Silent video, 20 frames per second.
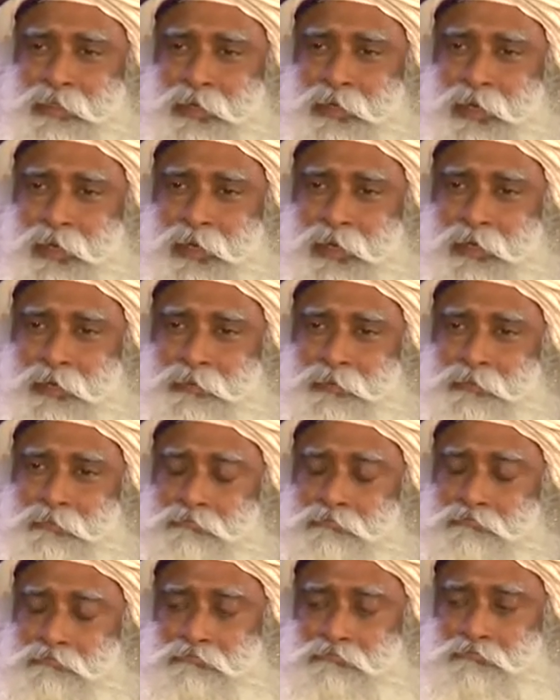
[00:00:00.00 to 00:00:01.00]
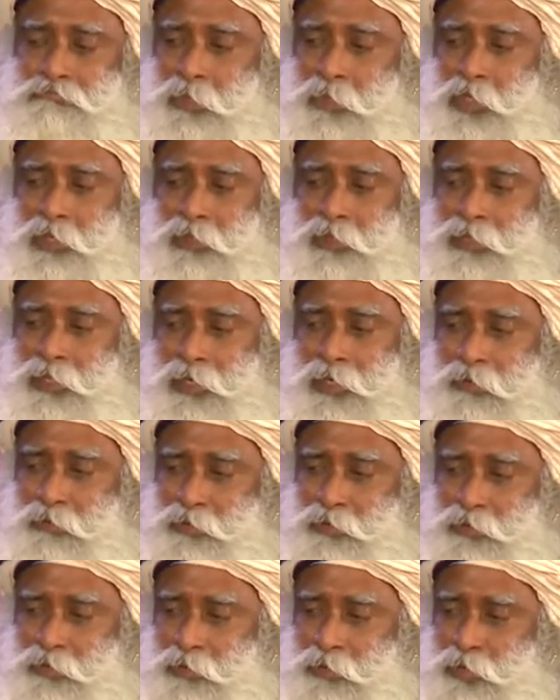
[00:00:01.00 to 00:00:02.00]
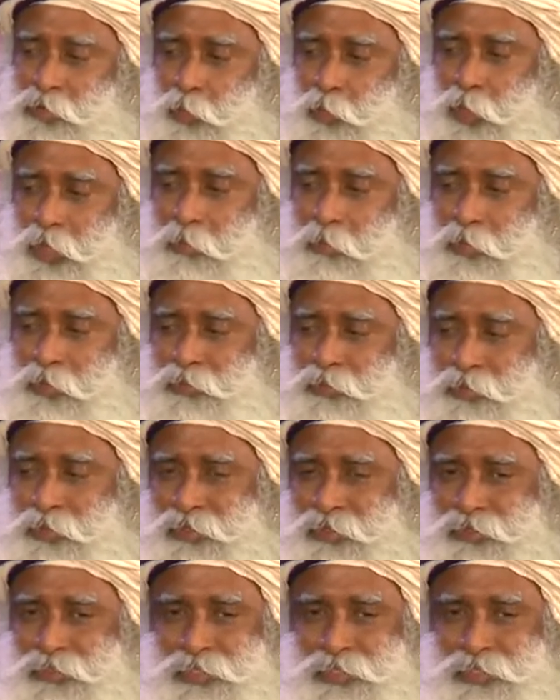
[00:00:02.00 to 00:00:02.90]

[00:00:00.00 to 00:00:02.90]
And all they have to do is wipe it with a